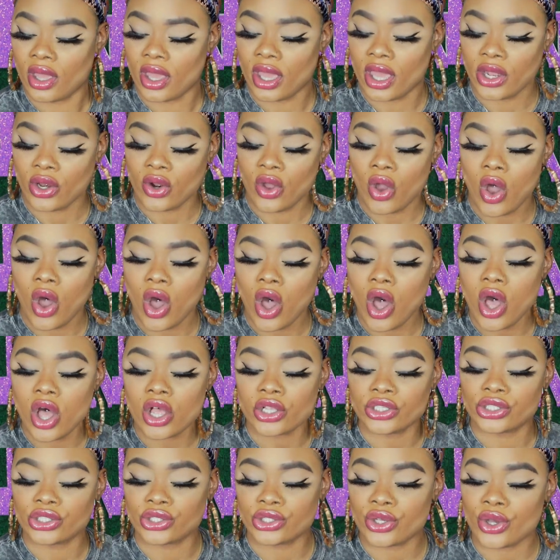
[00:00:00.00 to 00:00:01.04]
And
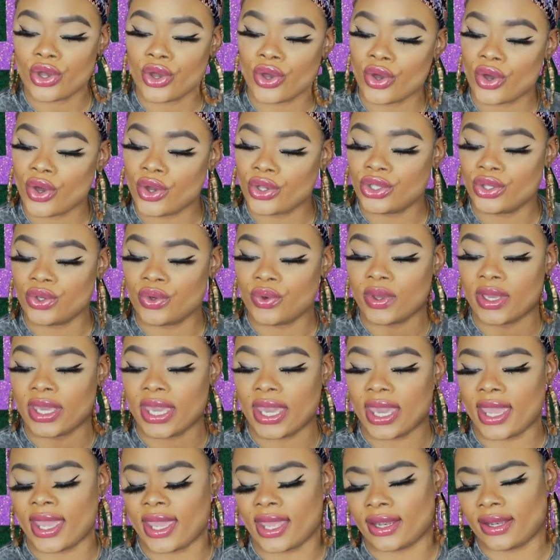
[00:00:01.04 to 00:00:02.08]
also you
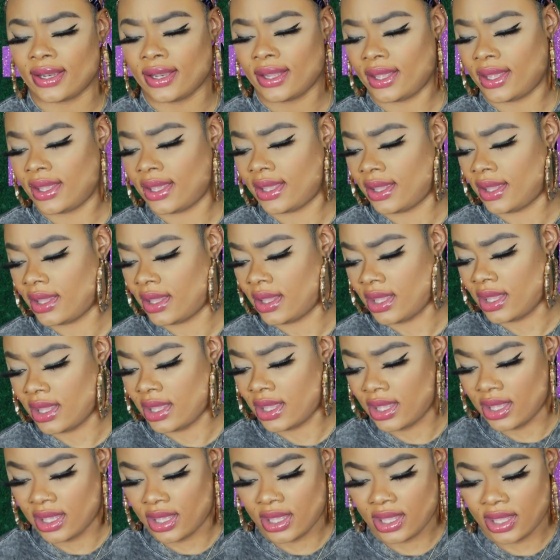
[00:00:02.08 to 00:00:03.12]
get
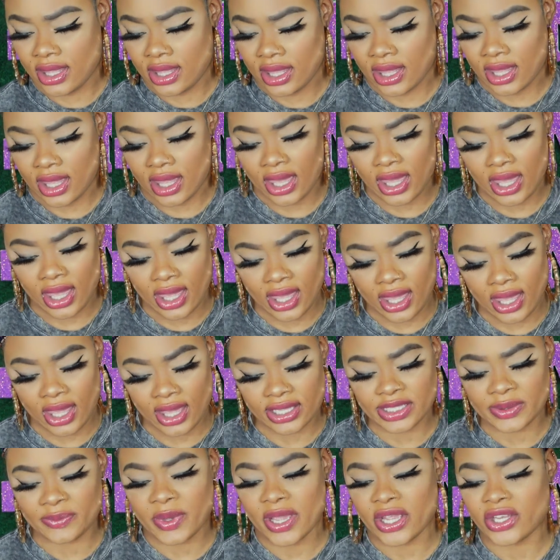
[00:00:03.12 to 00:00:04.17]
a
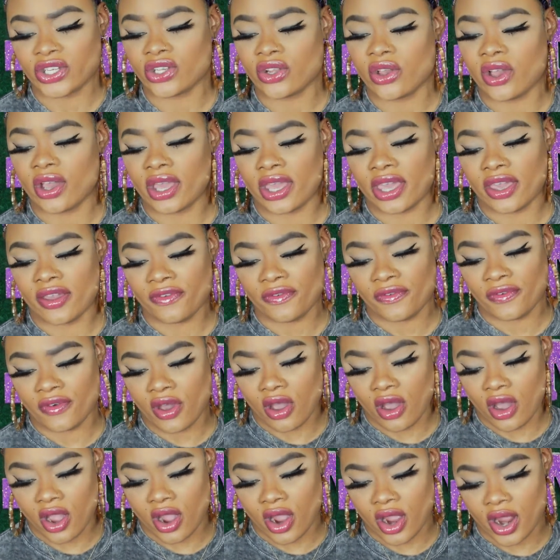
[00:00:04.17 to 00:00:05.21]
special gift
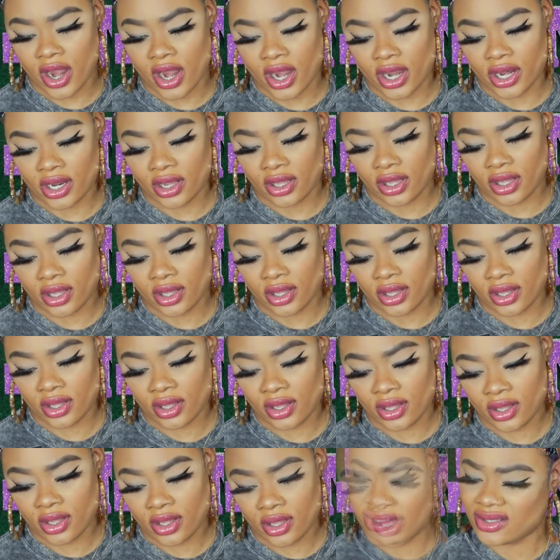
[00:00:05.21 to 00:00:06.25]
card.
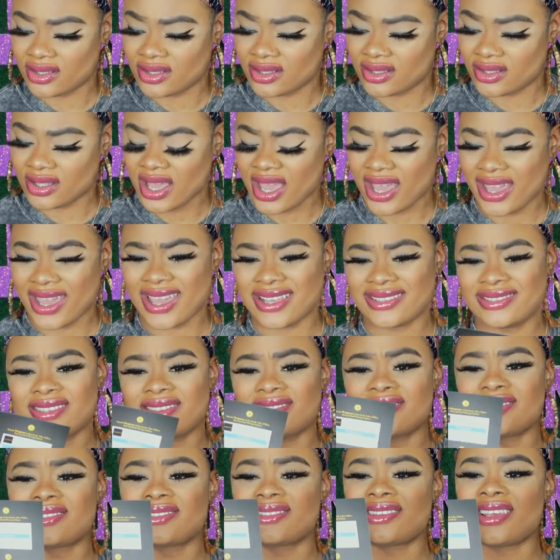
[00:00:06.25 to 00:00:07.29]
I guess
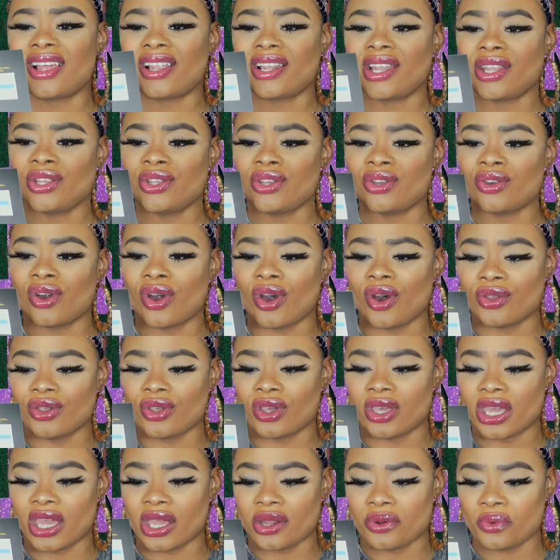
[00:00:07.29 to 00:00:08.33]
it's telling you how
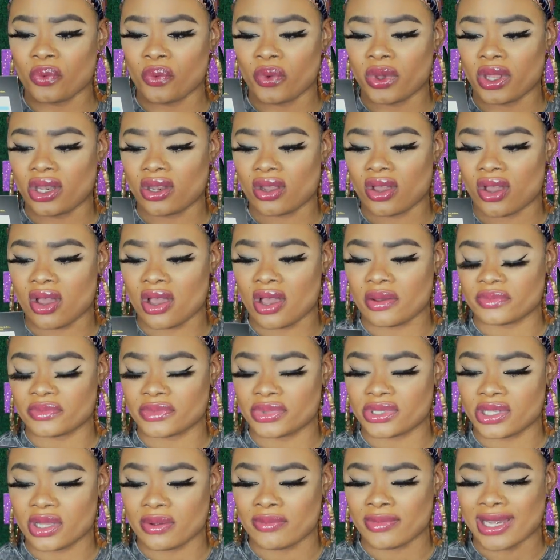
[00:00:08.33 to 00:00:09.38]
you can win
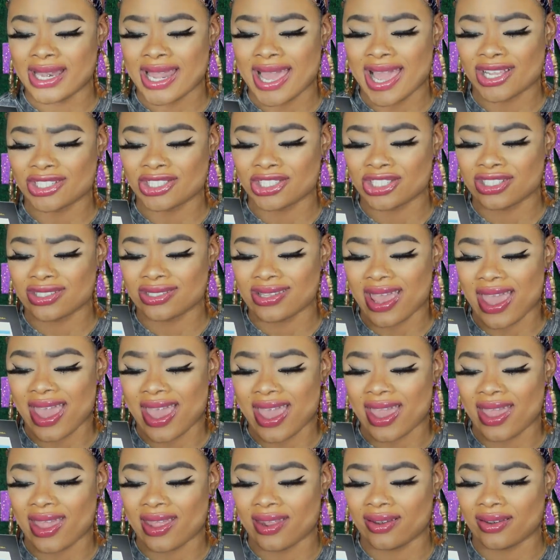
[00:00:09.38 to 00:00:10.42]
some lashes
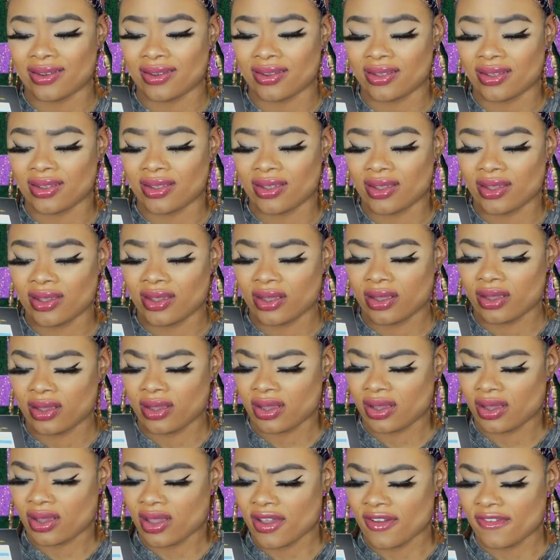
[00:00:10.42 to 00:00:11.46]
and
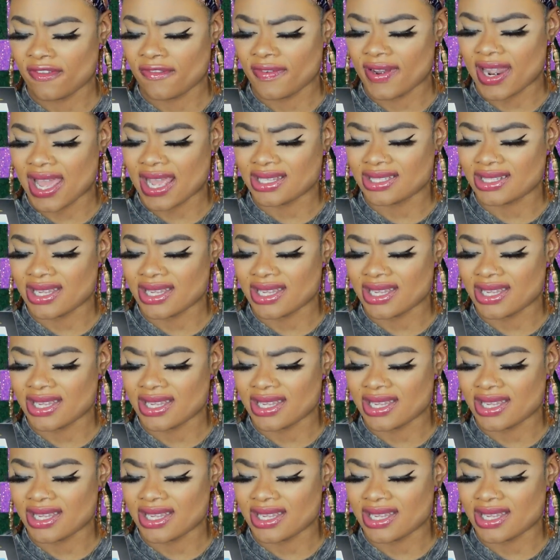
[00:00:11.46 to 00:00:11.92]
a flat